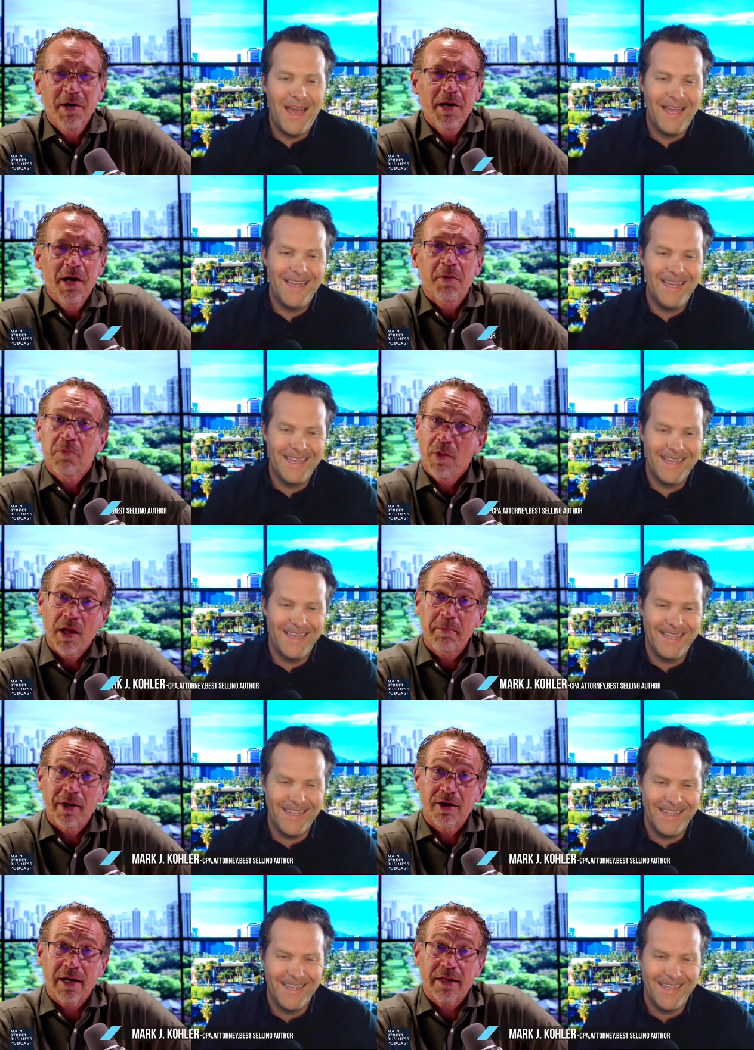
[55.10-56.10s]
Speaker 1: a lot
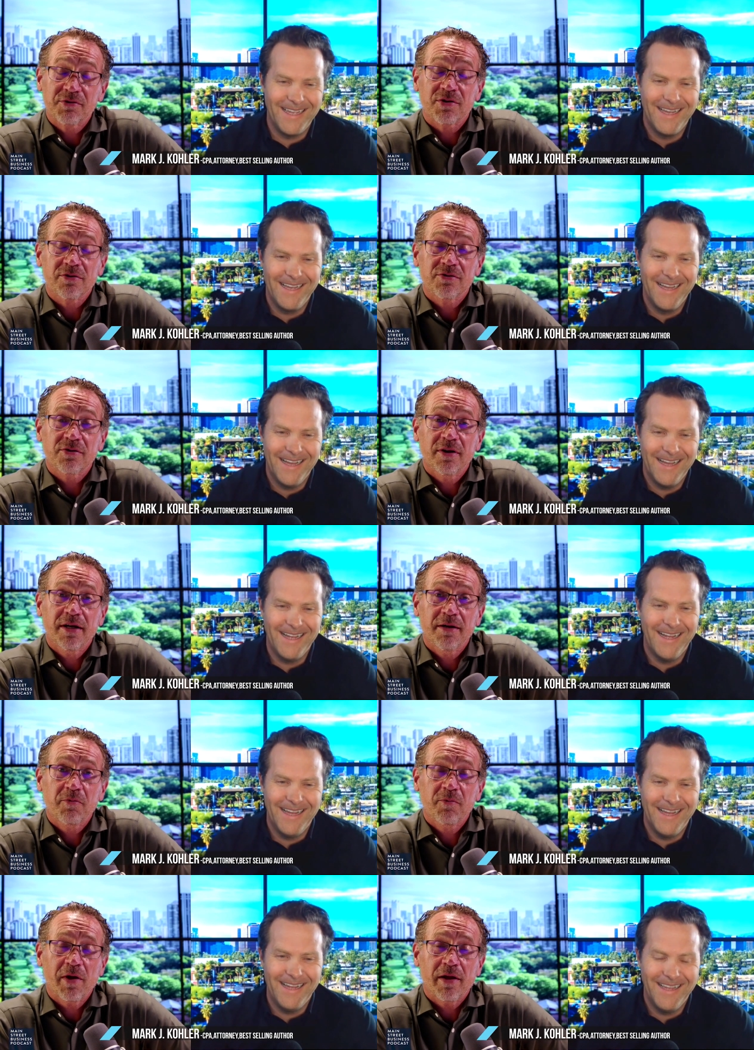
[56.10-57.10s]
better answers uh,
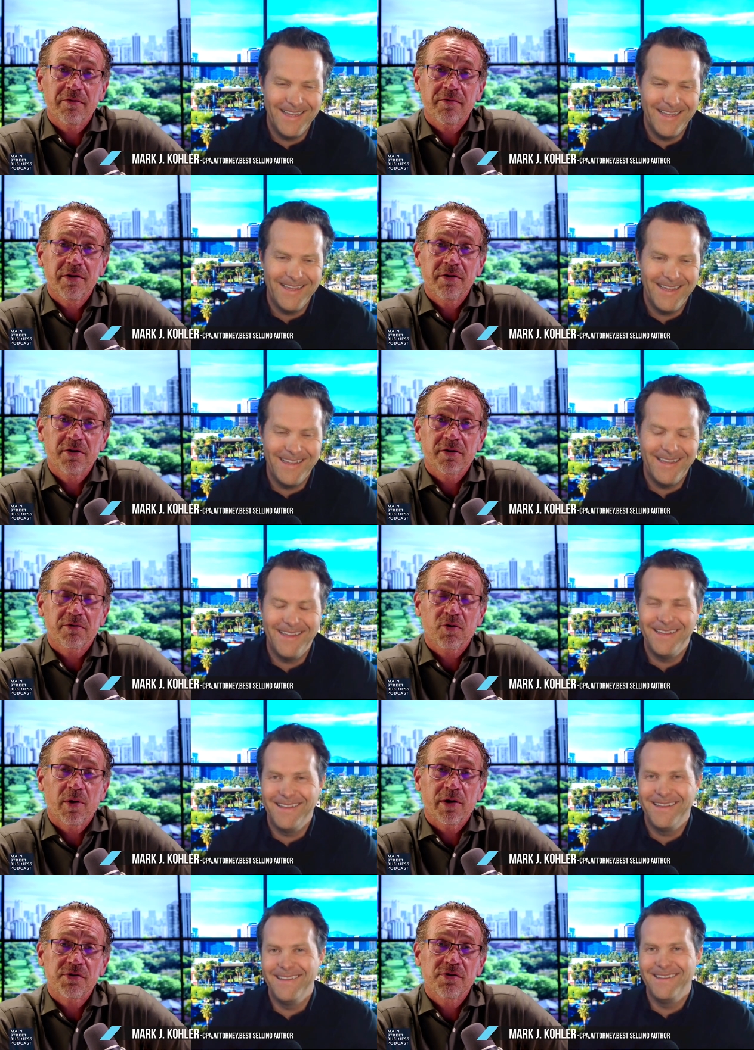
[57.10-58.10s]
rather than your
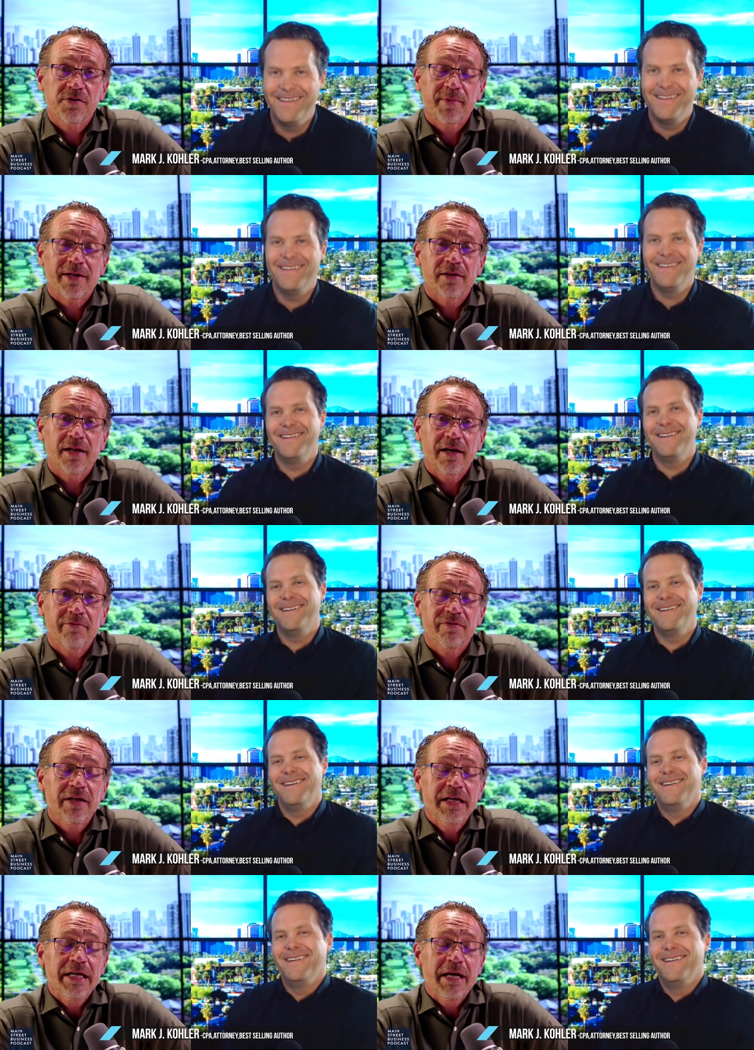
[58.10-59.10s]
questions about life.
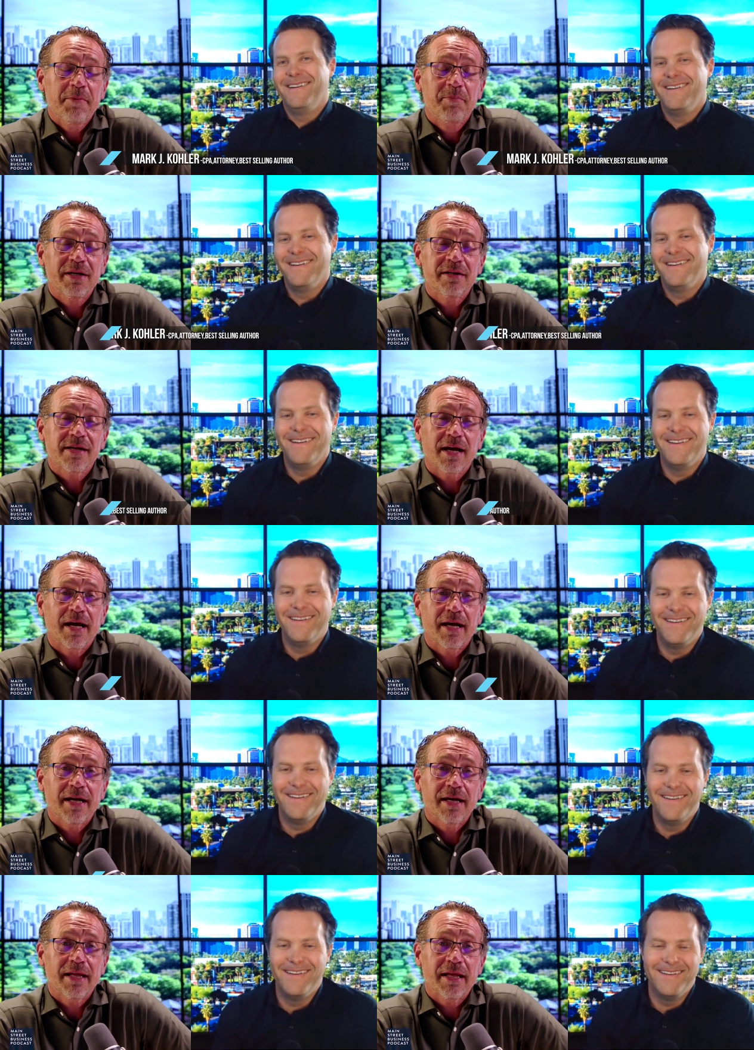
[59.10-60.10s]
But
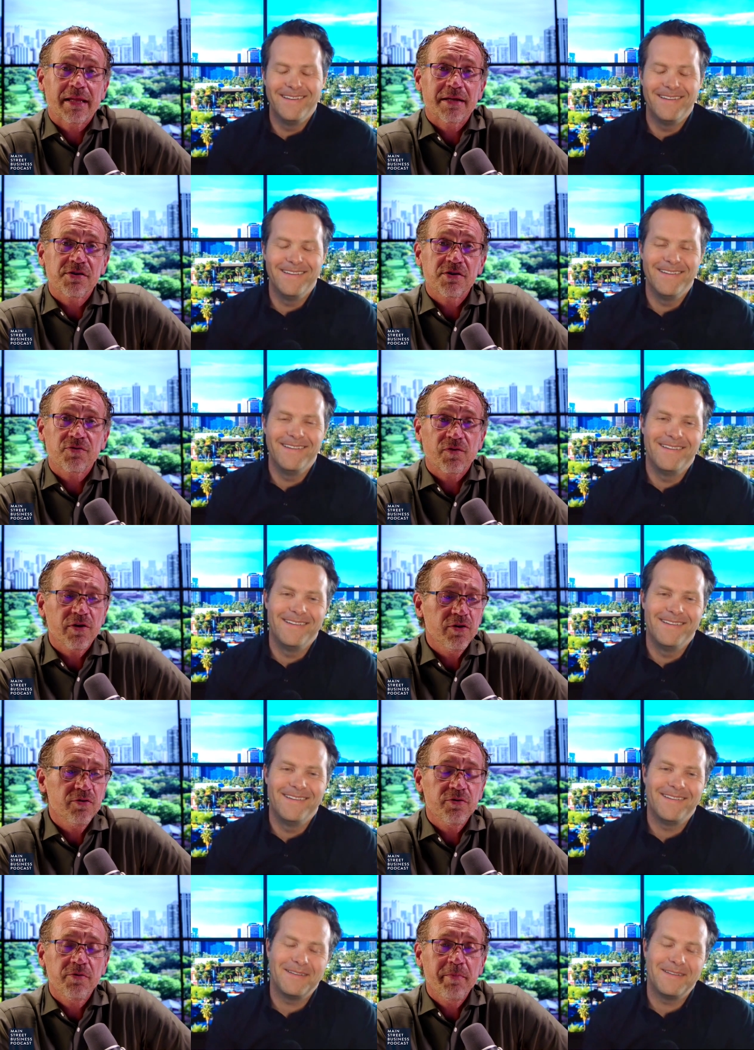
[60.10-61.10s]
uh, this is for
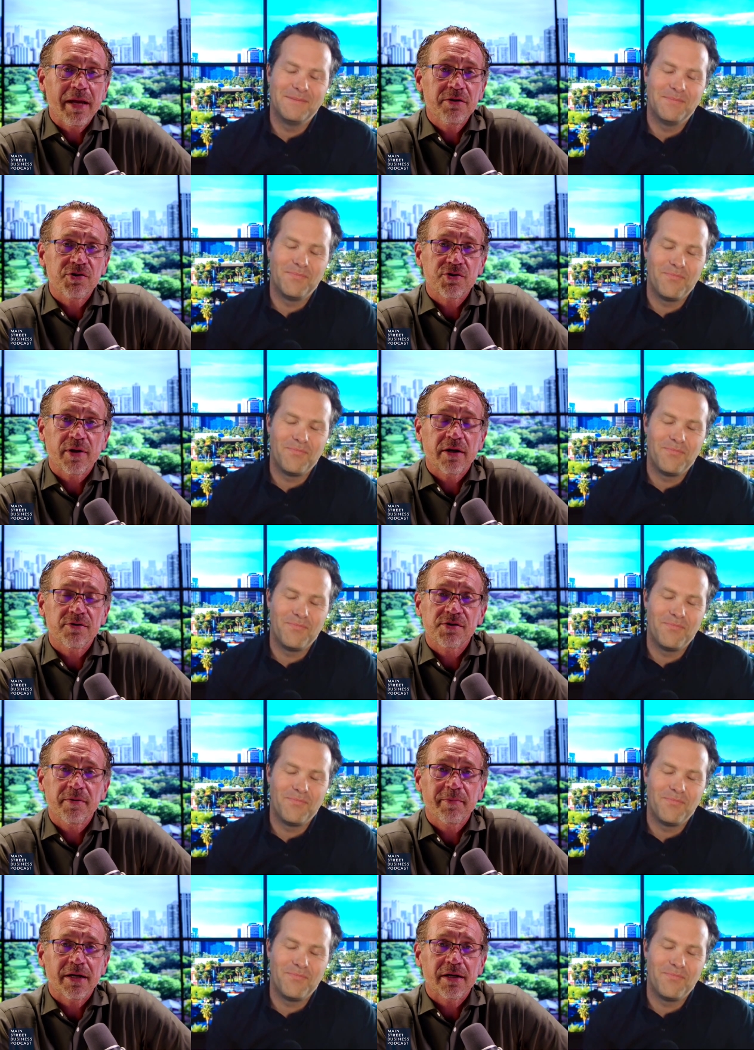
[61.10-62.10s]
you, you Main Streeters
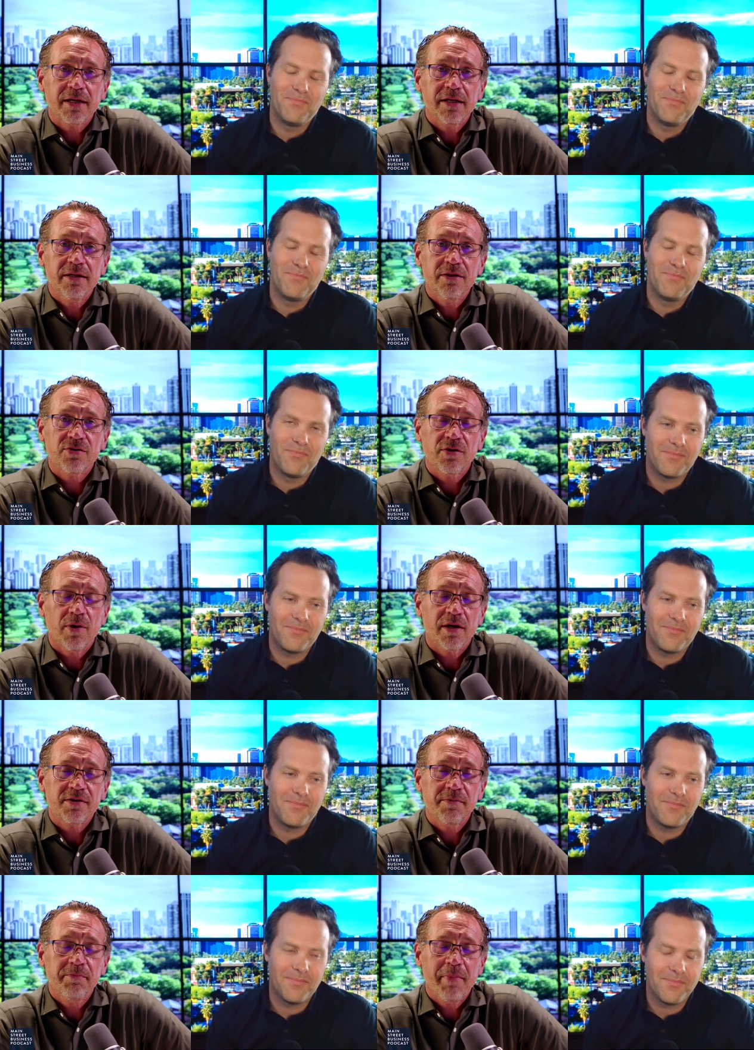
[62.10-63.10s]
in America. It's so
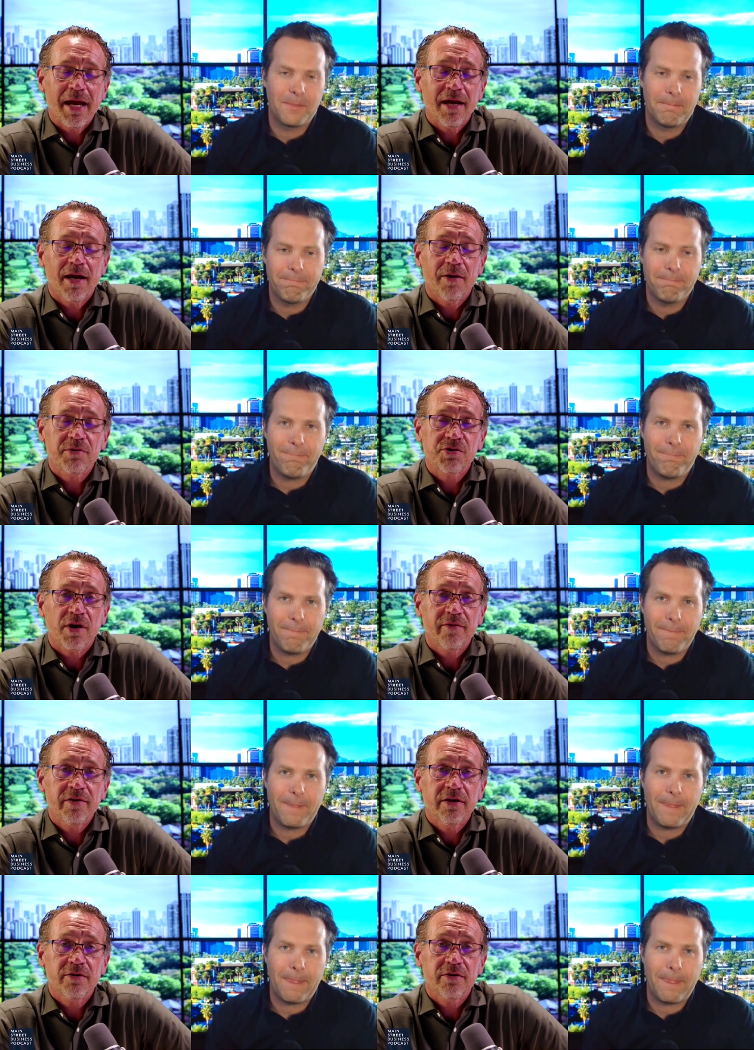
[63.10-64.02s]
awesome, Matt. I was driving here